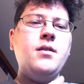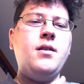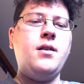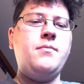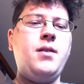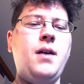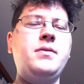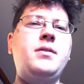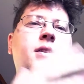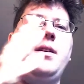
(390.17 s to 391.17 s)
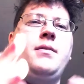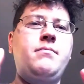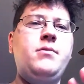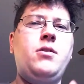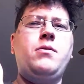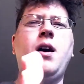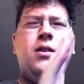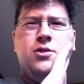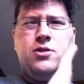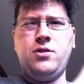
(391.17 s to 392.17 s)
Obviously, you know,
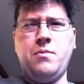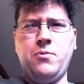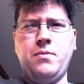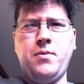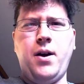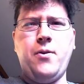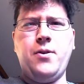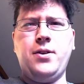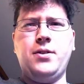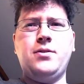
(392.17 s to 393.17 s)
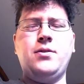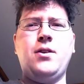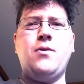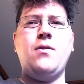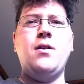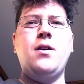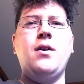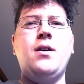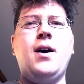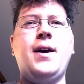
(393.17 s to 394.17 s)
college is number one priority, so
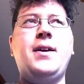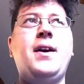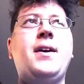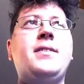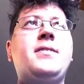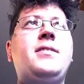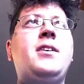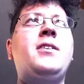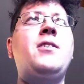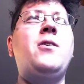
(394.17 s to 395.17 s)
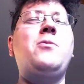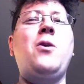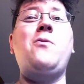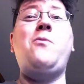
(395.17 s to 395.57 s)
I can't, you know, go